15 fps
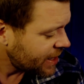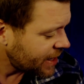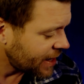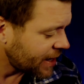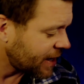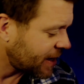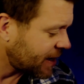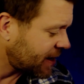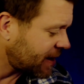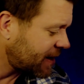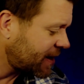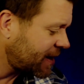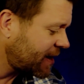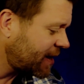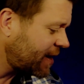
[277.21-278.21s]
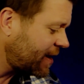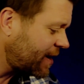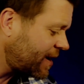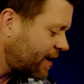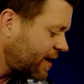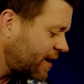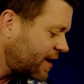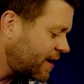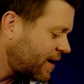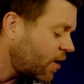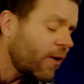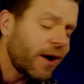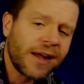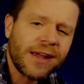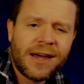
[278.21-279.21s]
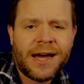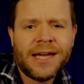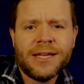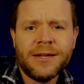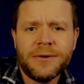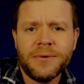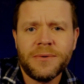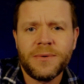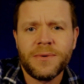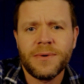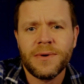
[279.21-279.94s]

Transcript: And oh, I got you